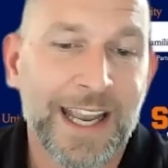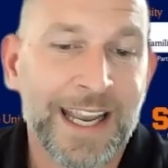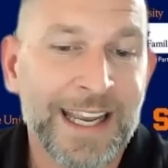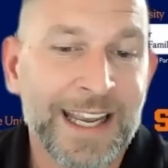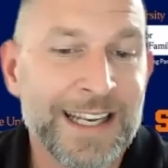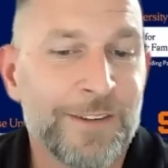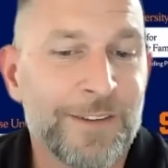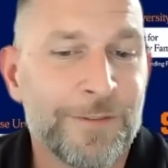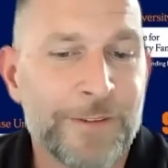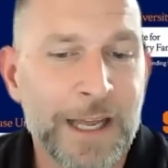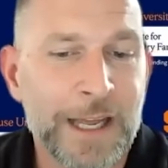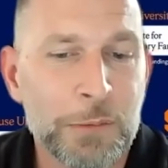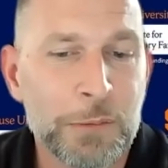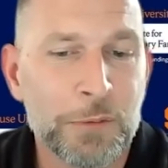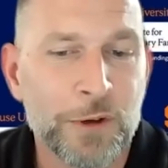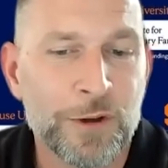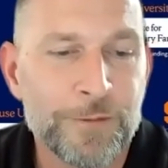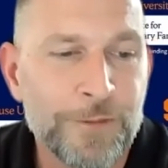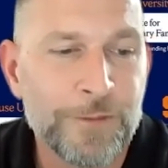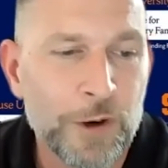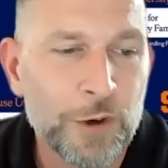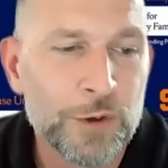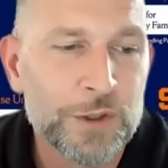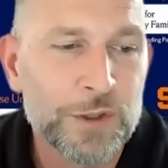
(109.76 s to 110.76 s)
And if
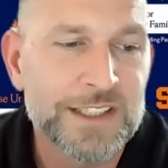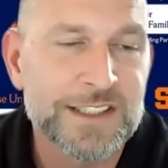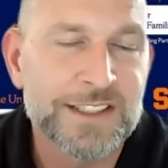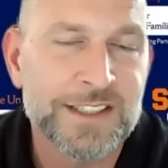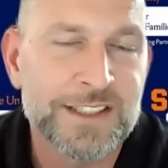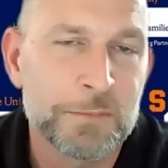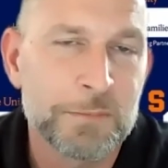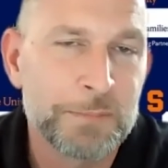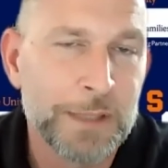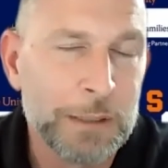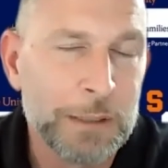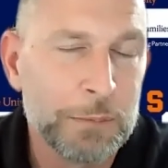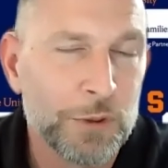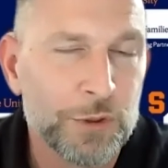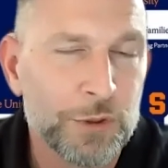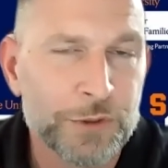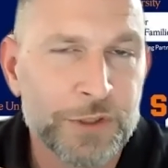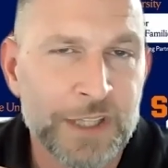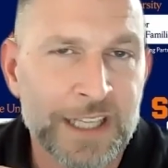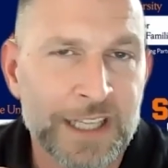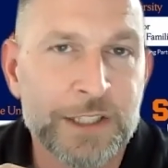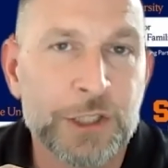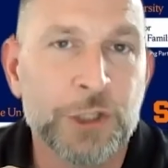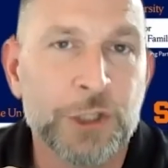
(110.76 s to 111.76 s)
able, focus on
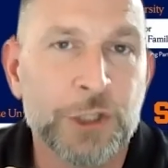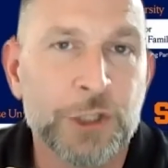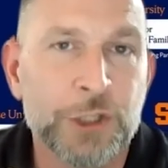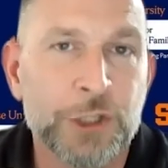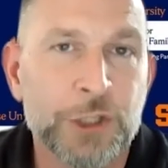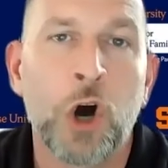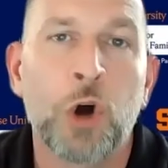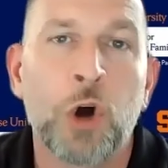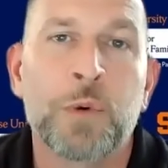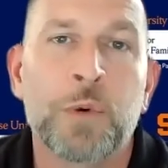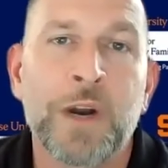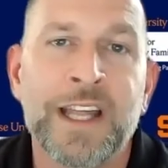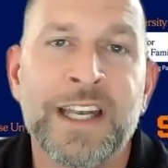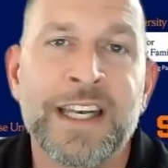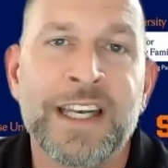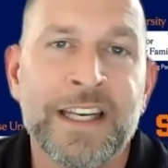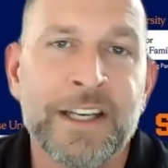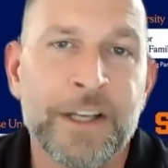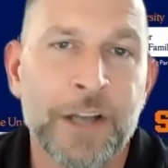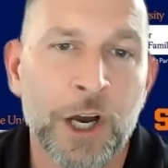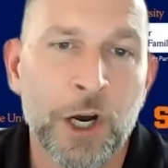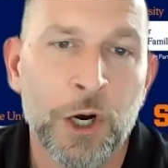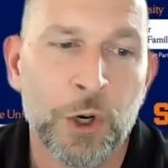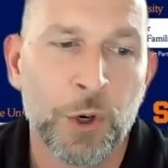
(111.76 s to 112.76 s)
people that you
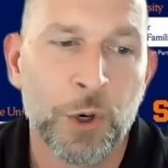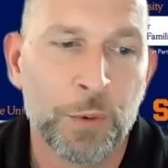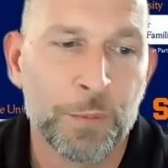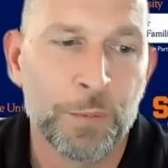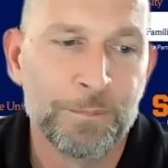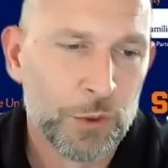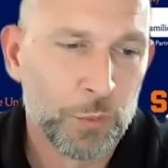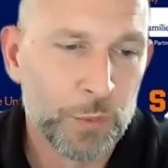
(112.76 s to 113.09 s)
already know.